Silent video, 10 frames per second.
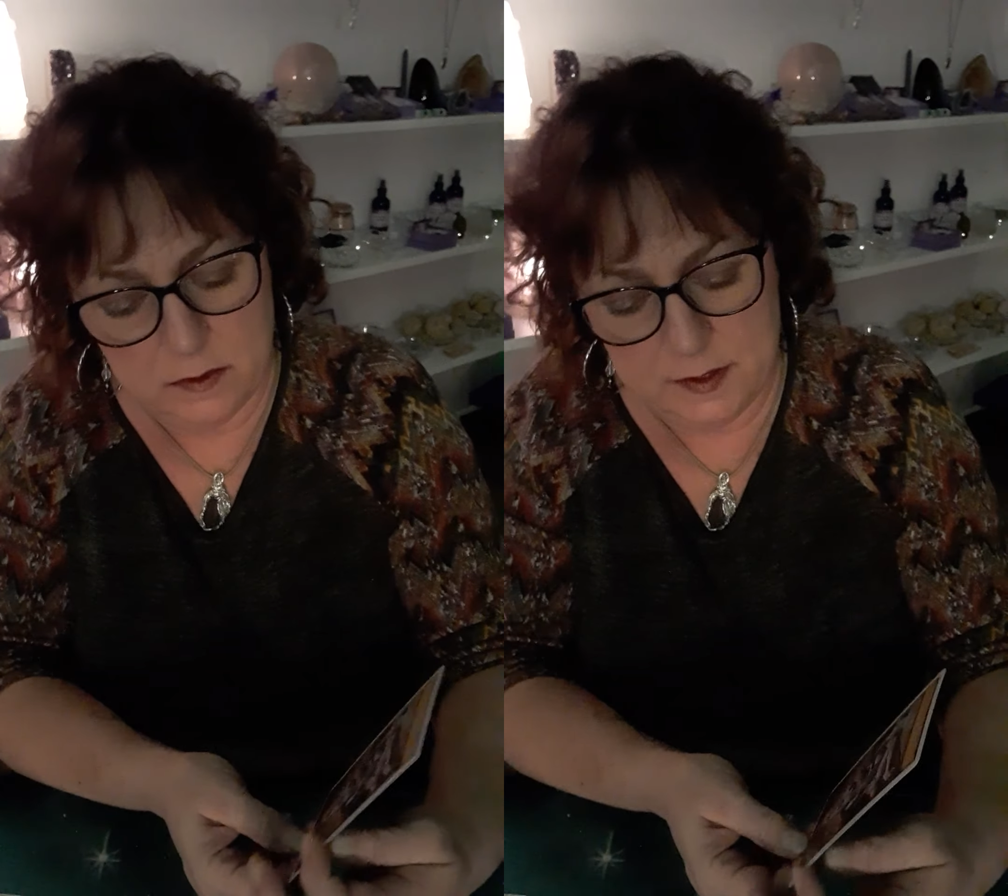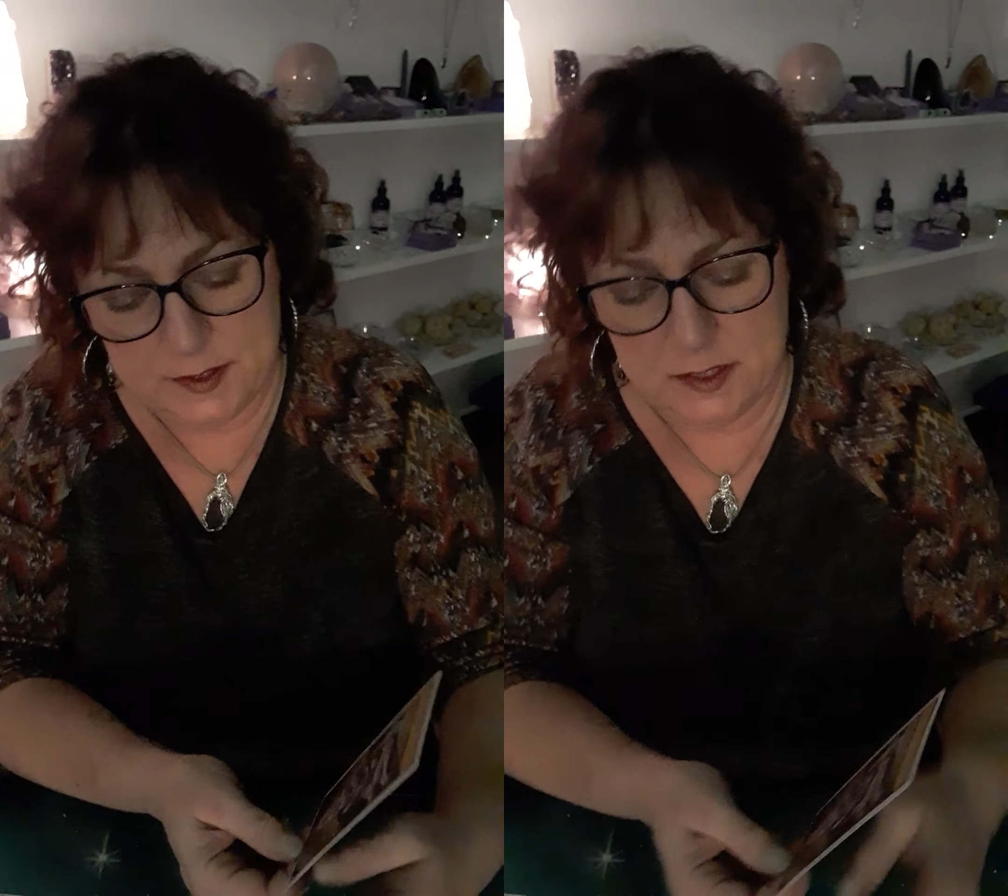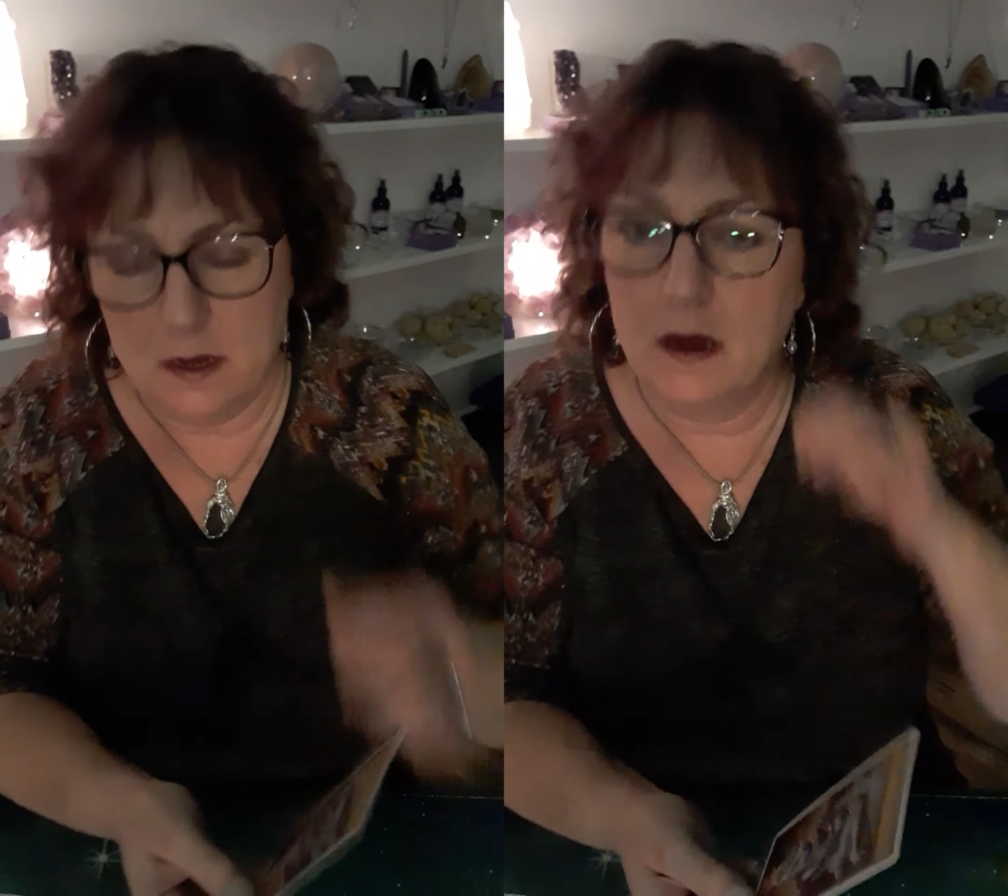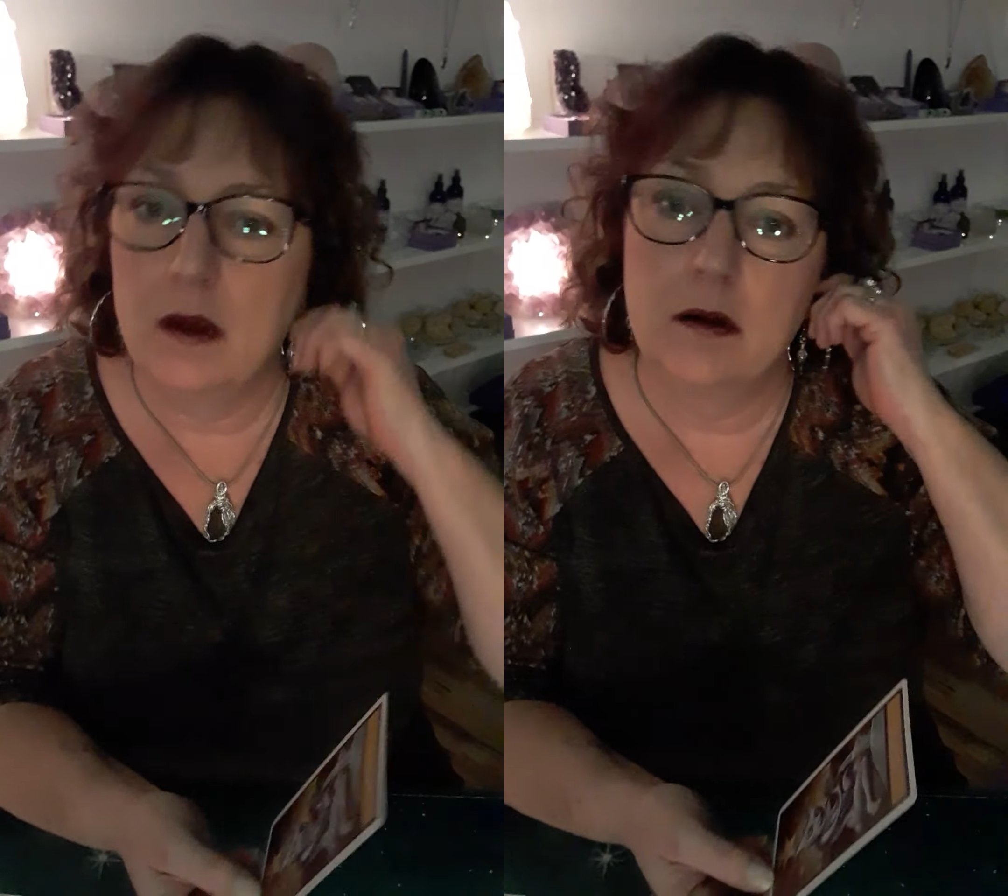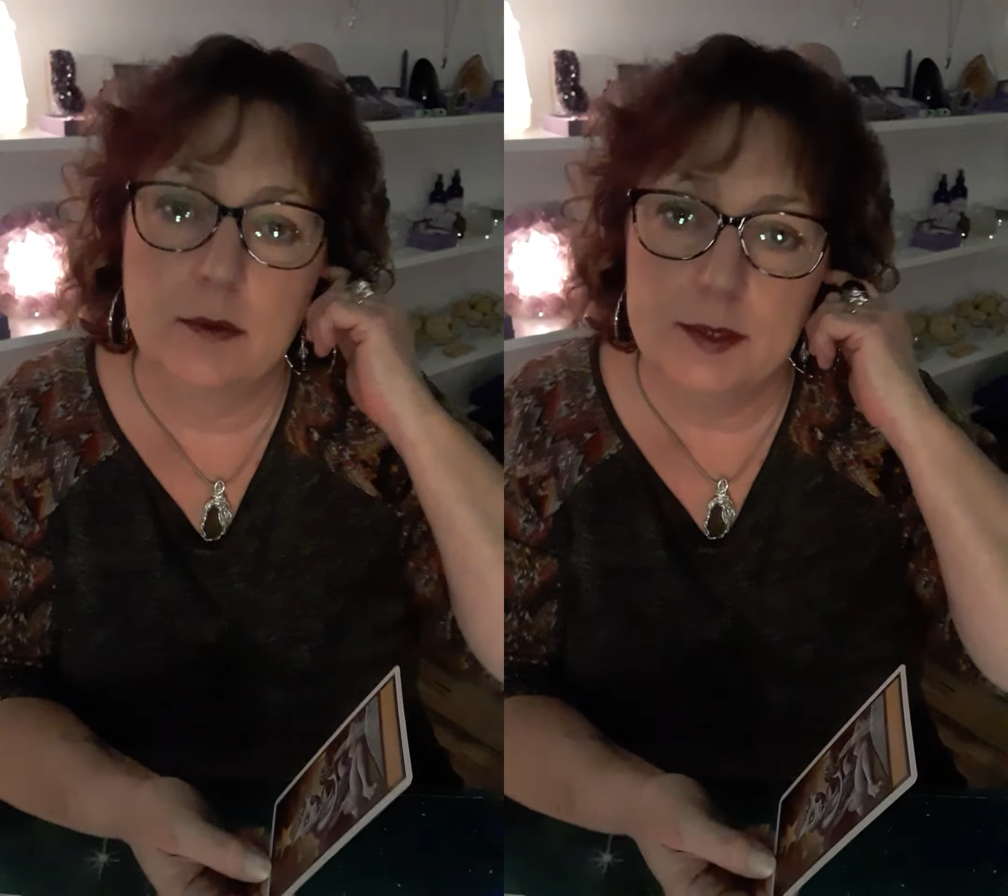The
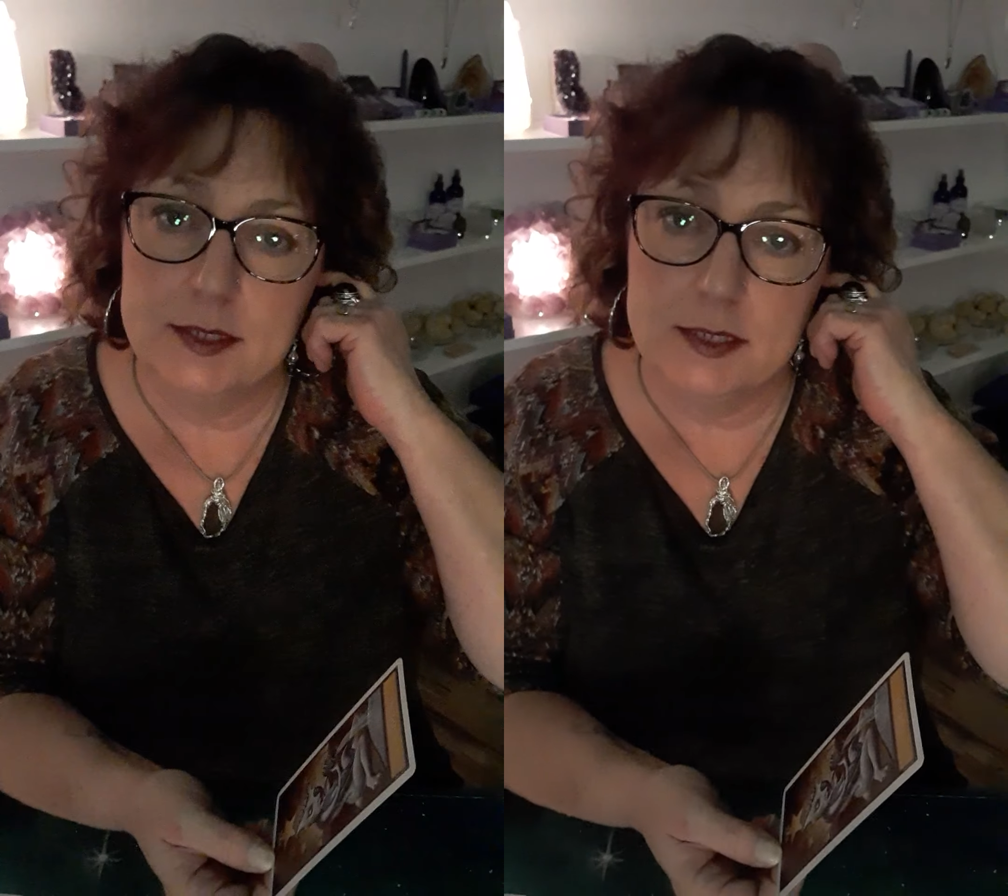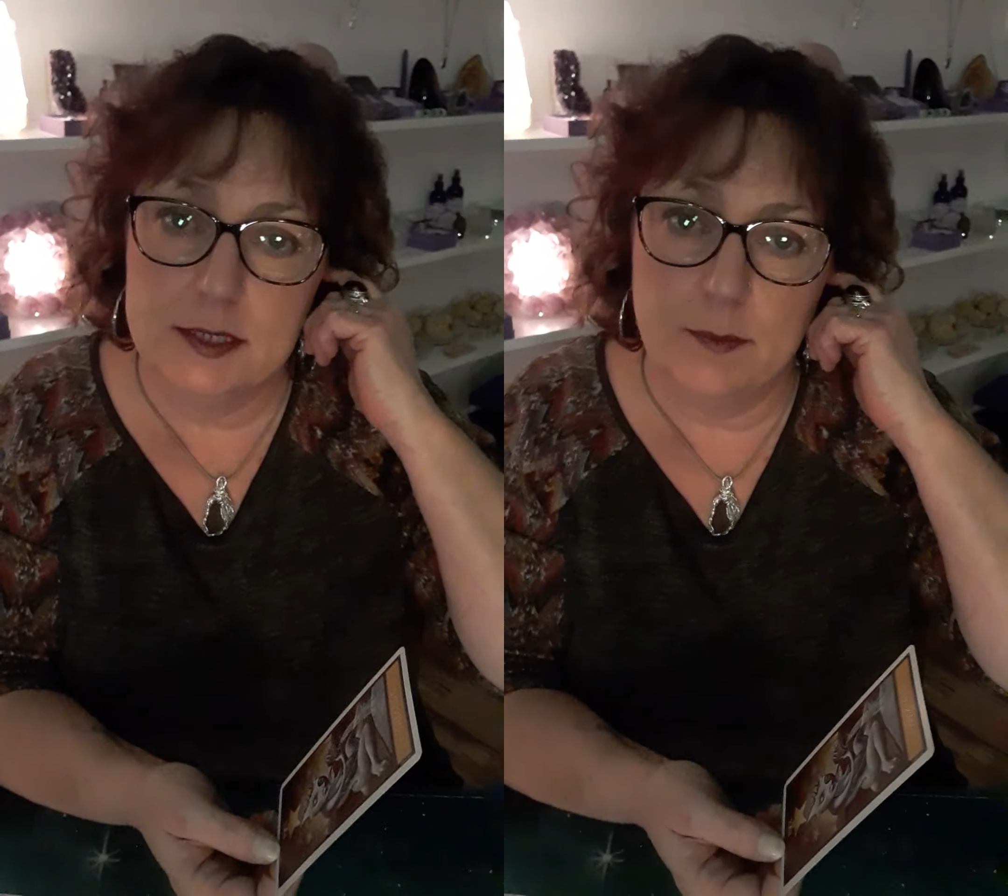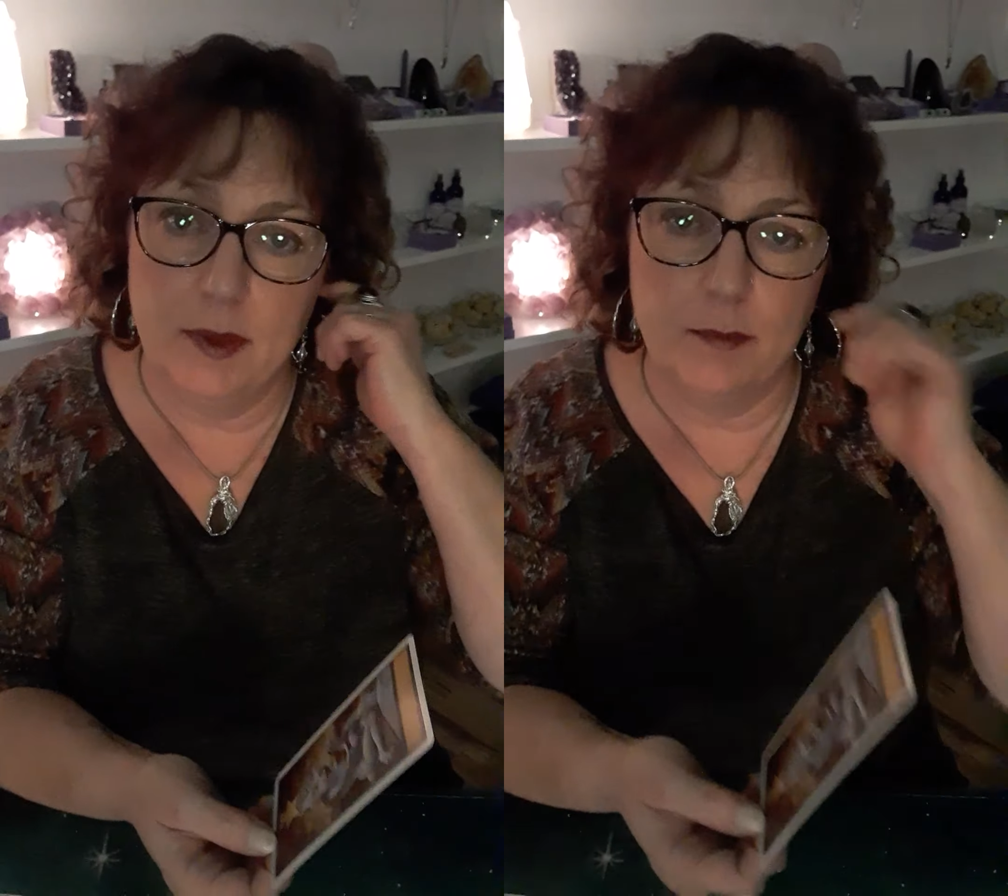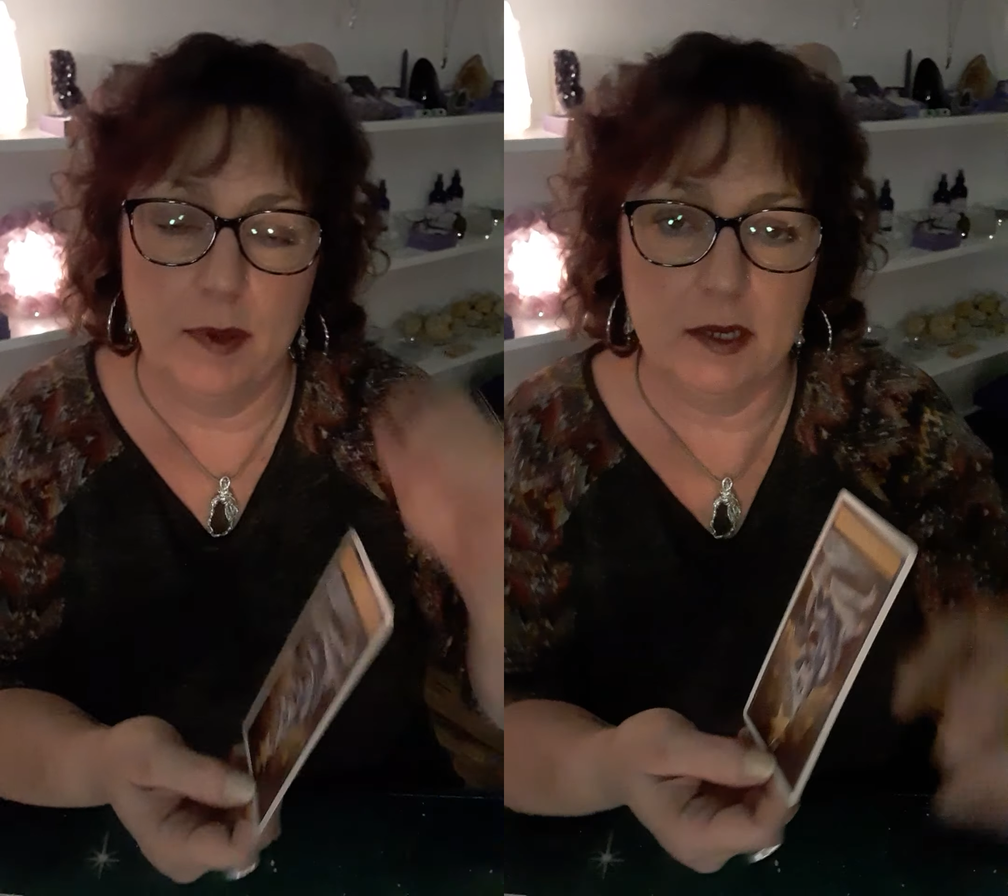star. This is the big